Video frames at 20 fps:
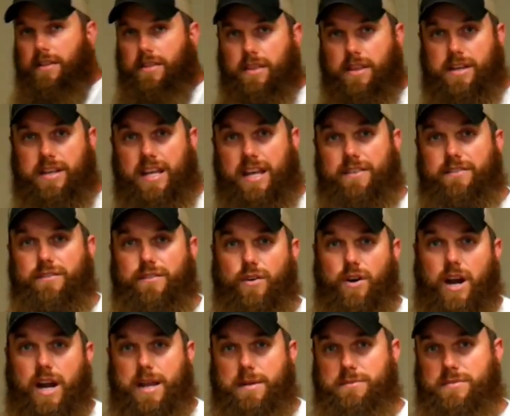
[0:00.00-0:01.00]
The 10
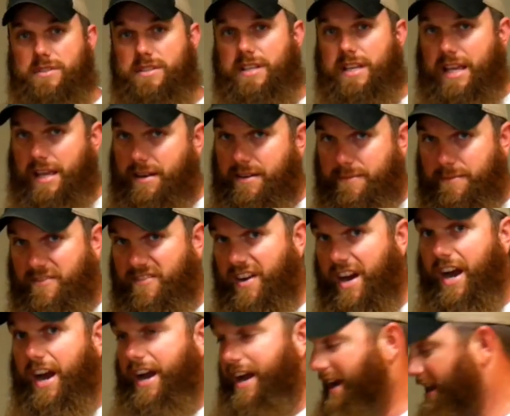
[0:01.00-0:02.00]
frames can
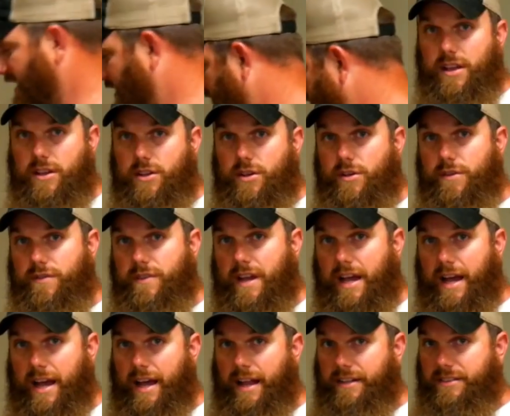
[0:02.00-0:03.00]
vary. You've
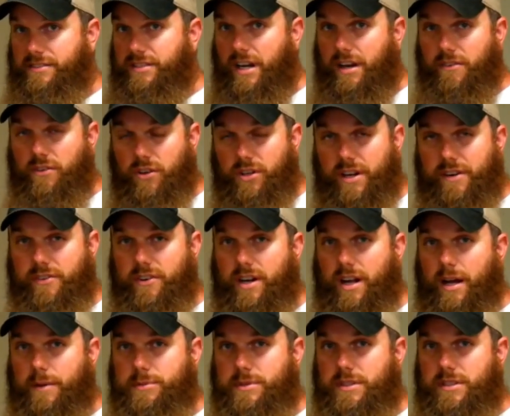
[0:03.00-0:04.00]
got several different
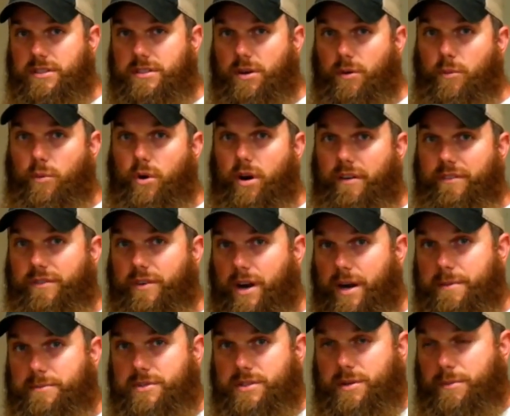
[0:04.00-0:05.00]
options on what
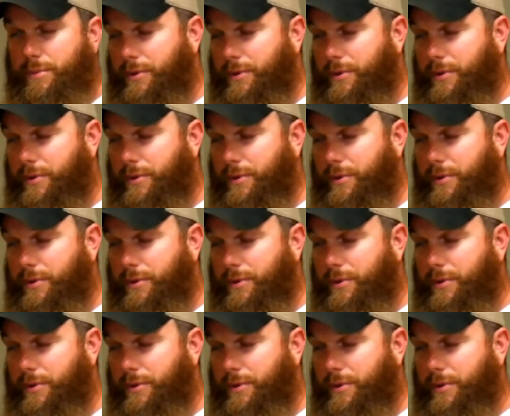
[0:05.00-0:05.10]
frames to